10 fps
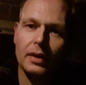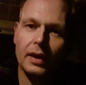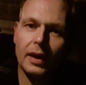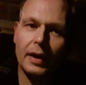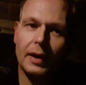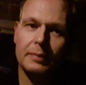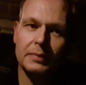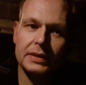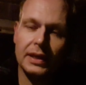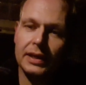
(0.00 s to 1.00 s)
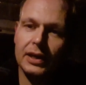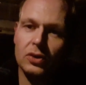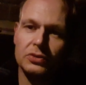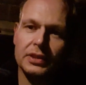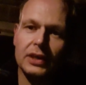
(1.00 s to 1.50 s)
I didn't get a
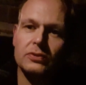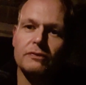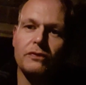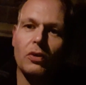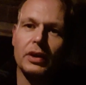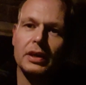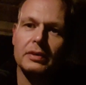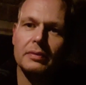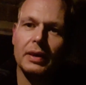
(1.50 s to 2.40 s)
contact on 40,